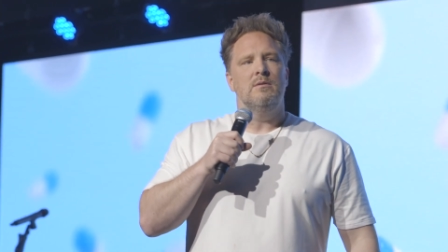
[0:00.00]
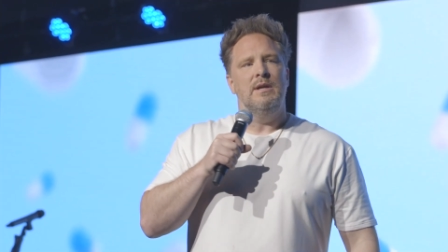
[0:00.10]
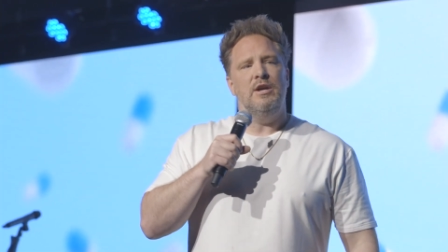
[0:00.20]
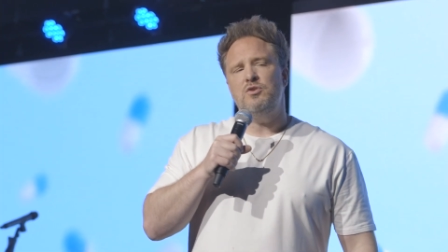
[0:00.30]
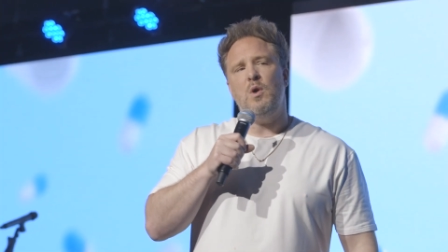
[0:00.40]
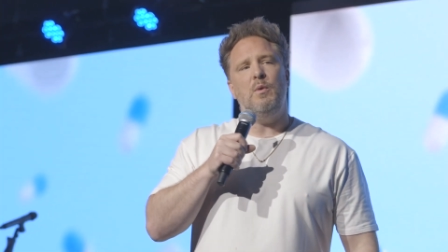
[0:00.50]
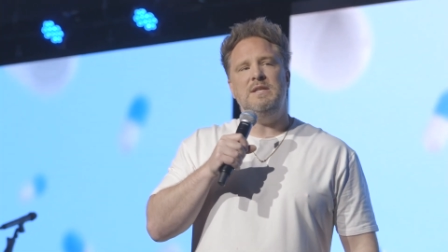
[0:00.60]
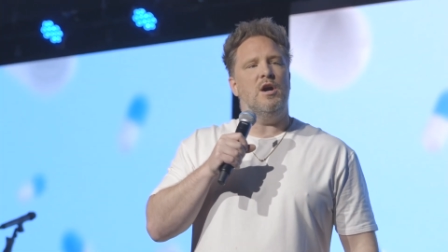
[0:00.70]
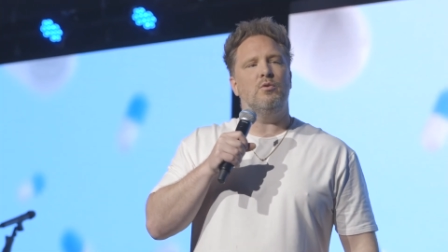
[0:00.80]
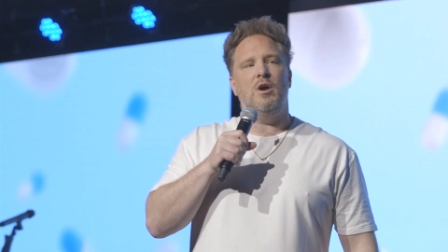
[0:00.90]
Here's what we
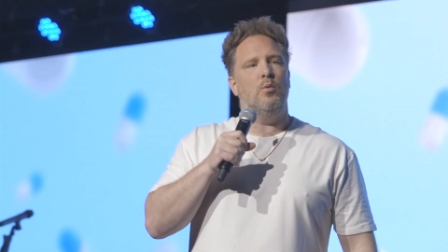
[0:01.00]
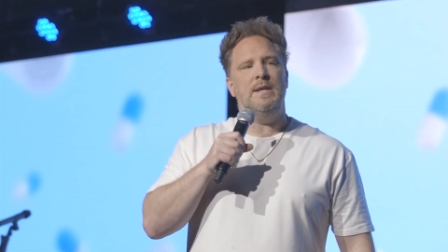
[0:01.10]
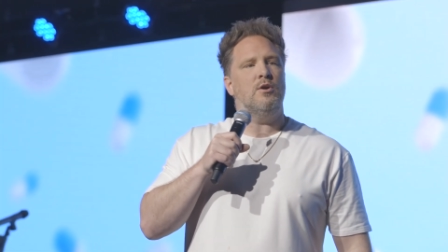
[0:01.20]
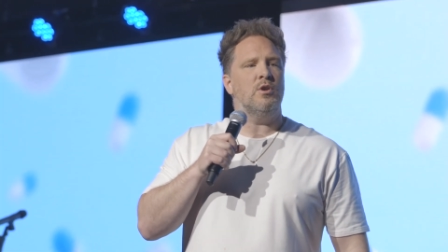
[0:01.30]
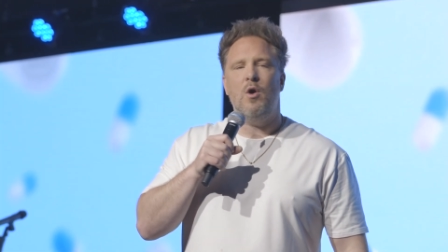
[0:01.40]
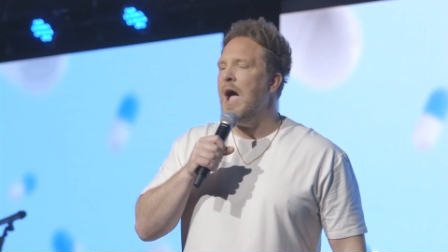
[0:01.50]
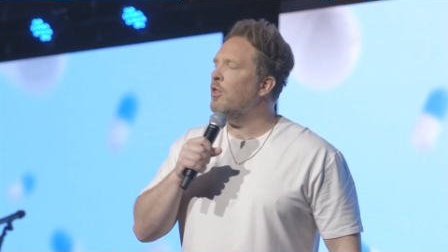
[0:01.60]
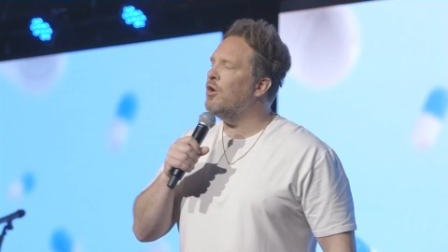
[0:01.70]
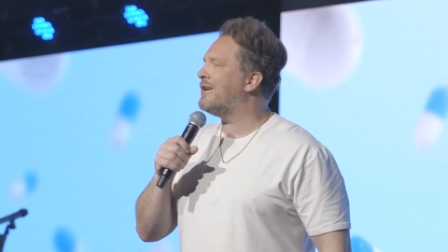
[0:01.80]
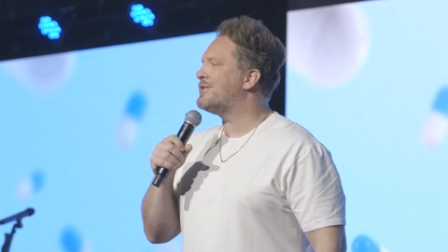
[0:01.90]
don't know we don't know how
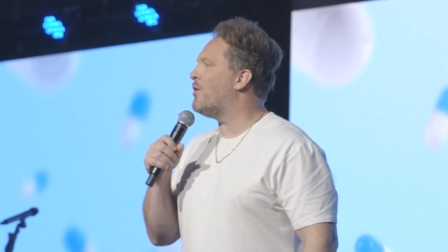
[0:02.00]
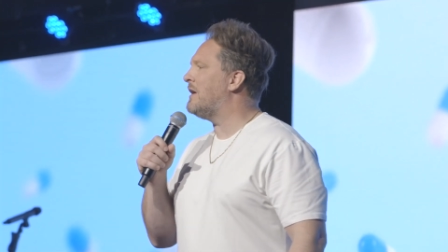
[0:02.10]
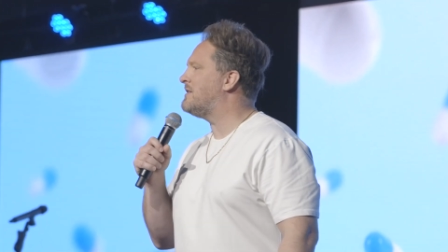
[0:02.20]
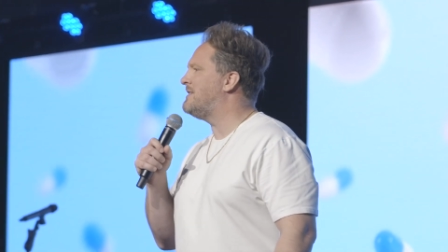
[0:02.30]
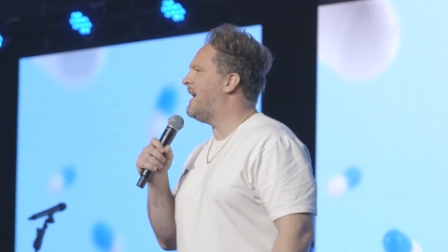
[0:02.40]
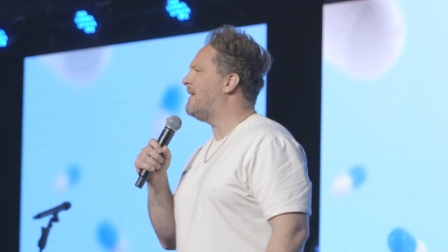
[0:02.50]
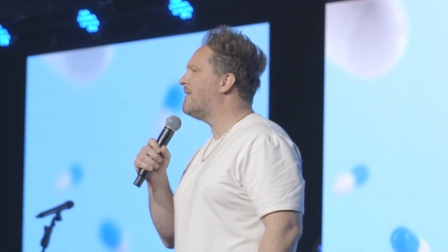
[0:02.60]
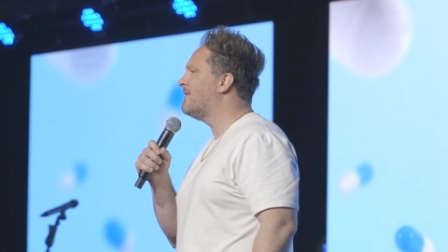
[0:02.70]
long it's going to take.